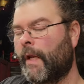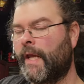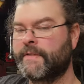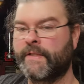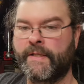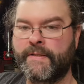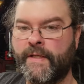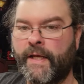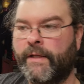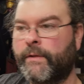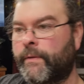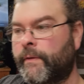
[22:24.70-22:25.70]
I say
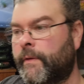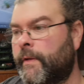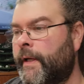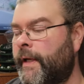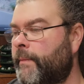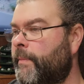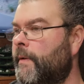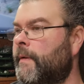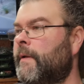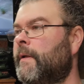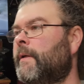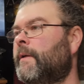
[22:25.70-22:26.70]
sand and clay, but
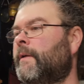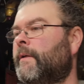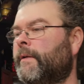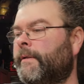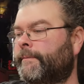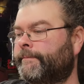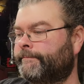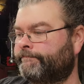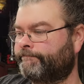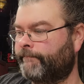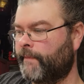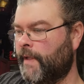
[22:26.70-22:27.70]

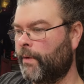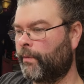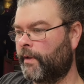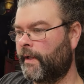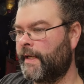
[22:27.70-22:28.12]
they were